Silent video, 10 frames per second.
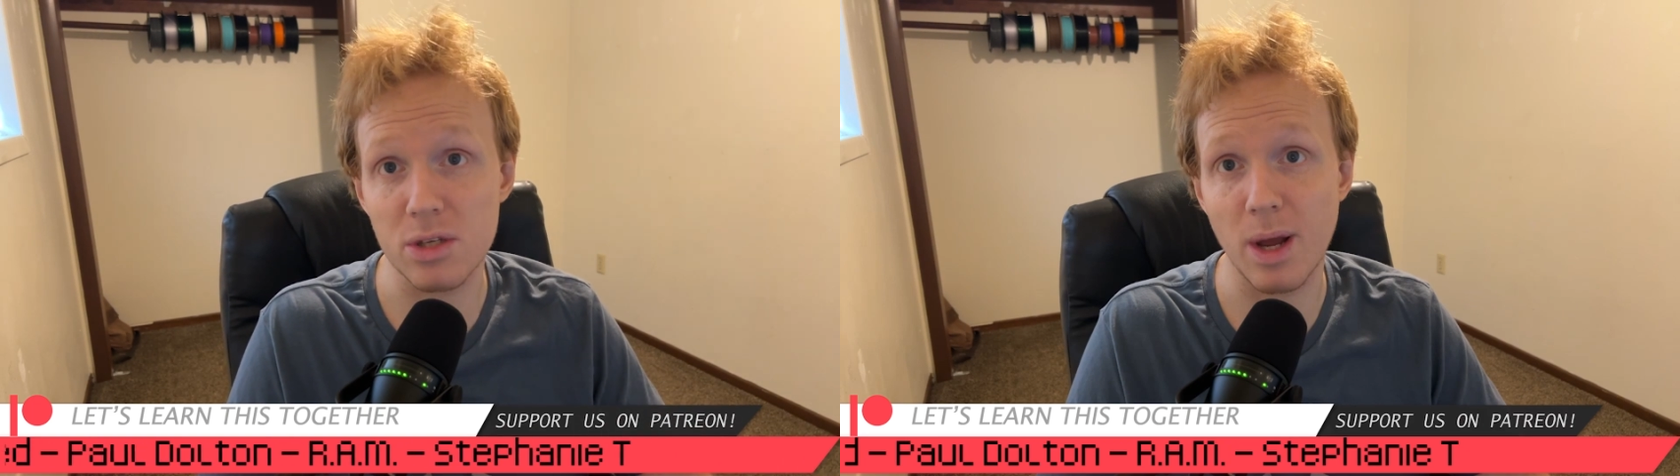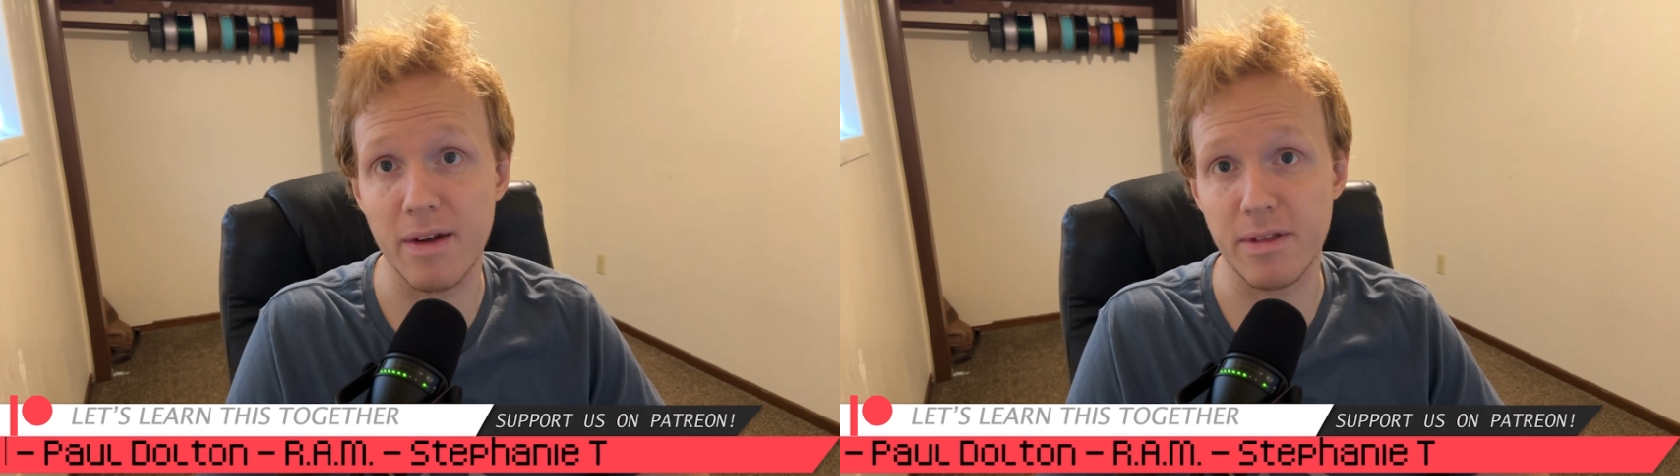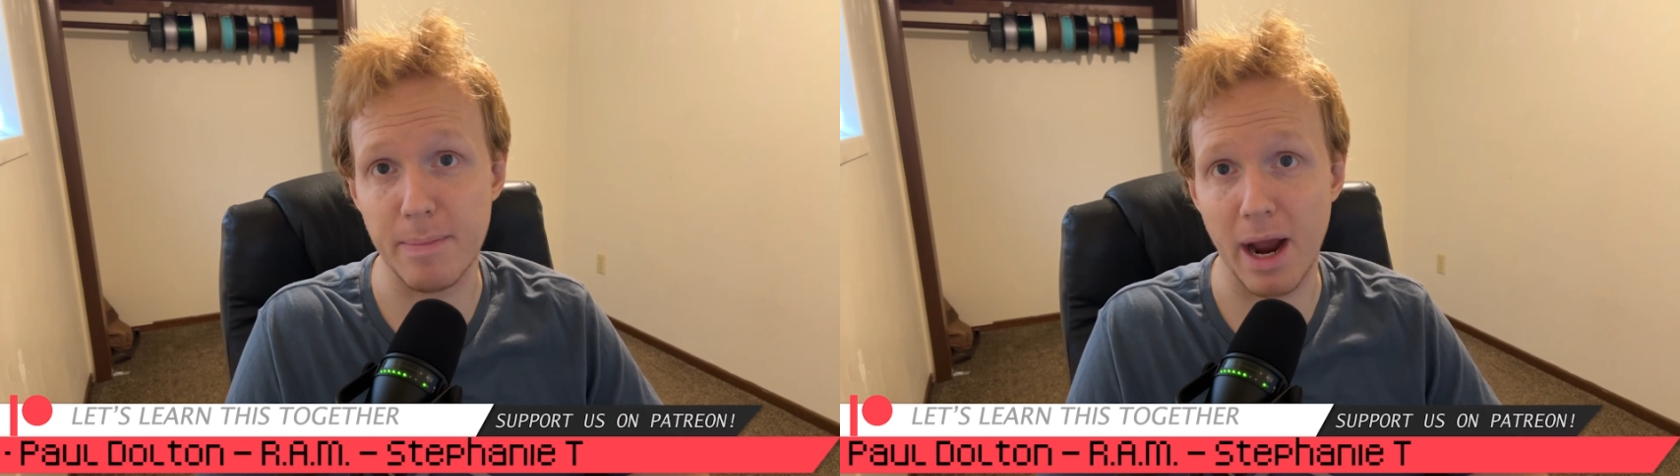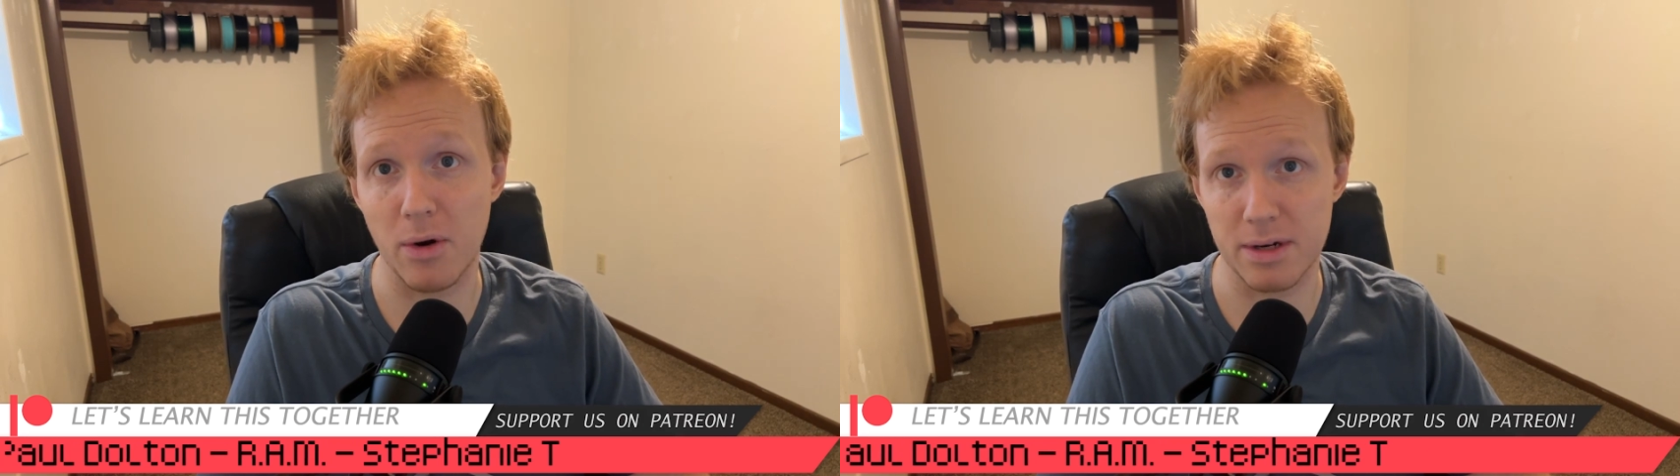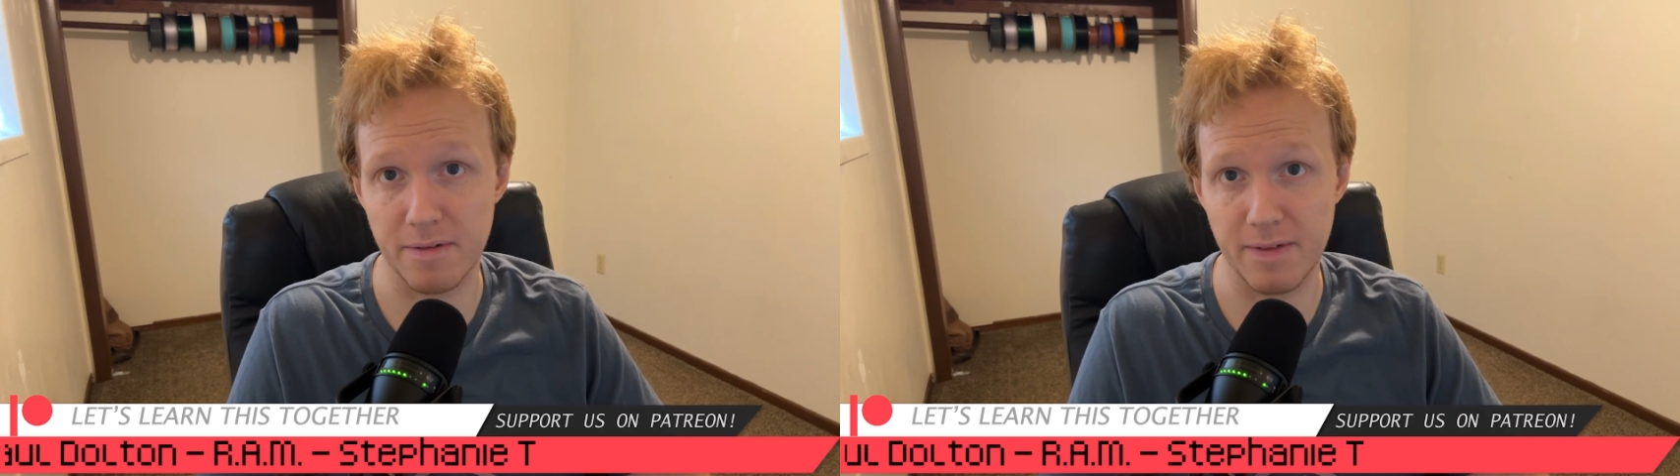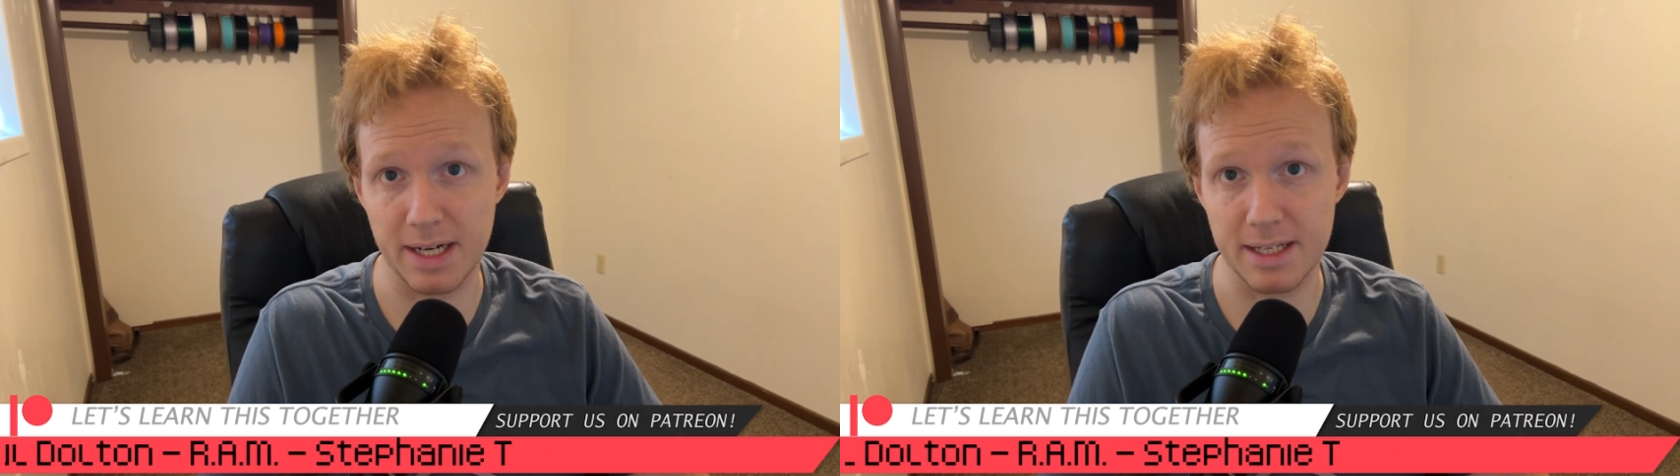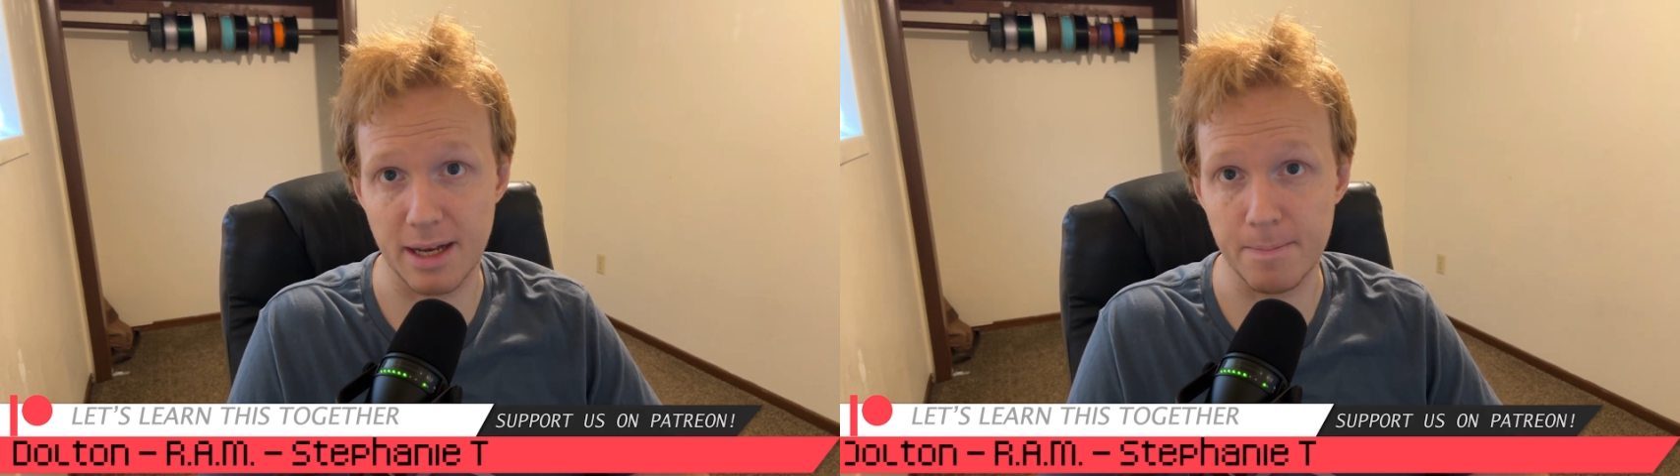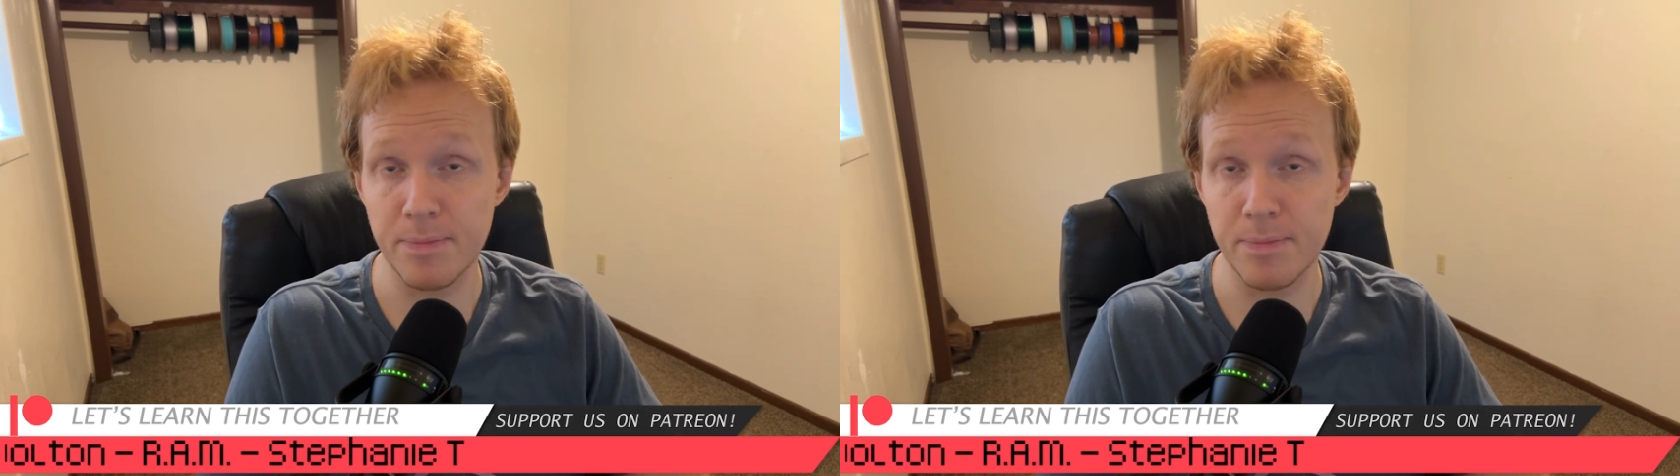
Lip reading: have the power to fix it.